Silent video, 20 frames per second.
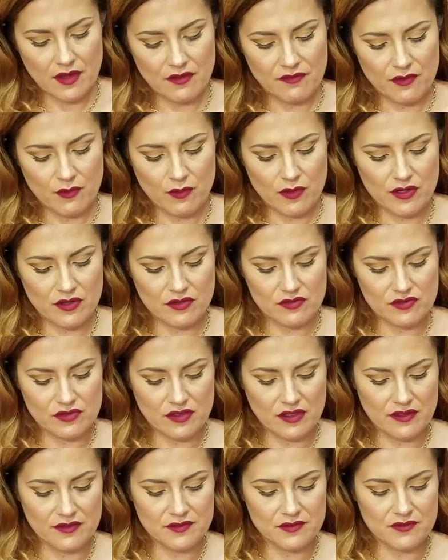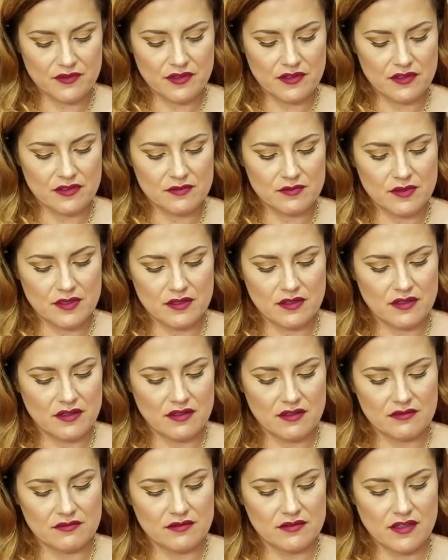you want to use gloves for this, but
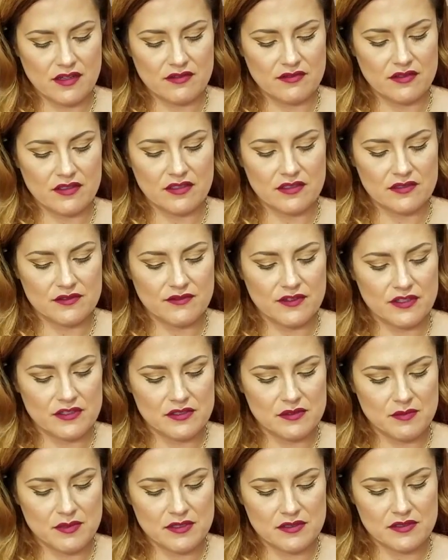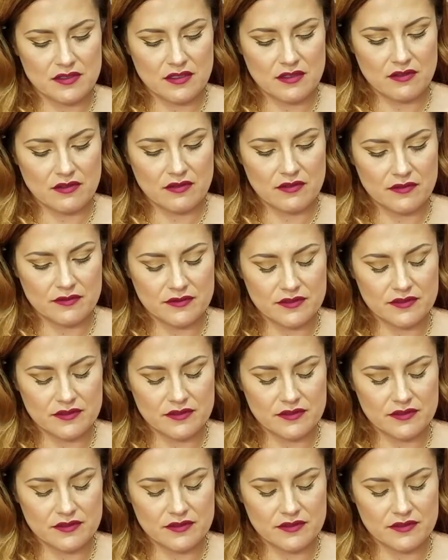I don't think it's very spicy at all.